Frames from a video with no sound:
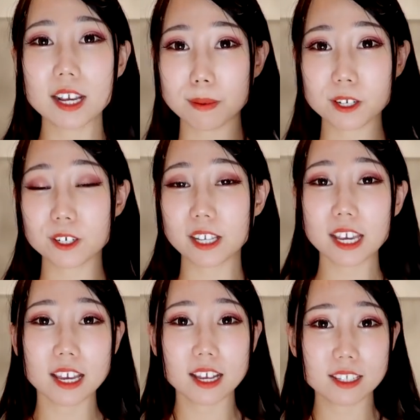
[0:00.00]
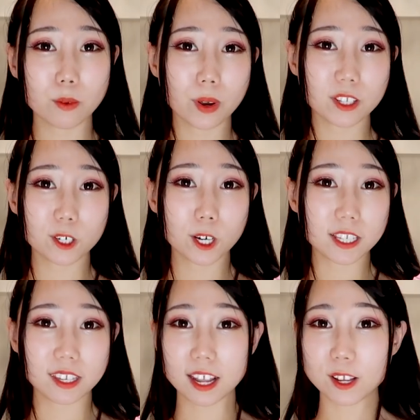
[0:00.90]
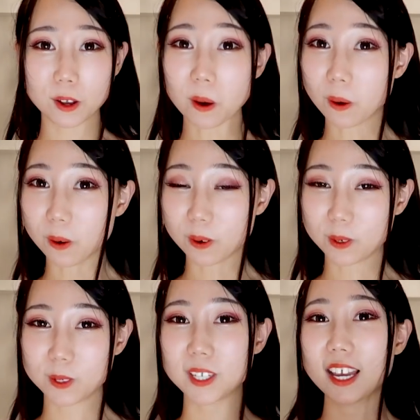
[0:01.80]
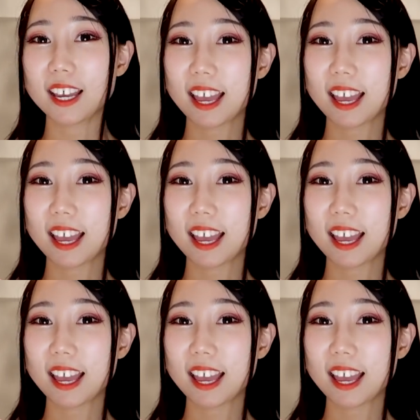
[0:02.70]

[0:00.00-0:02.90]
especially the weather is getting cold,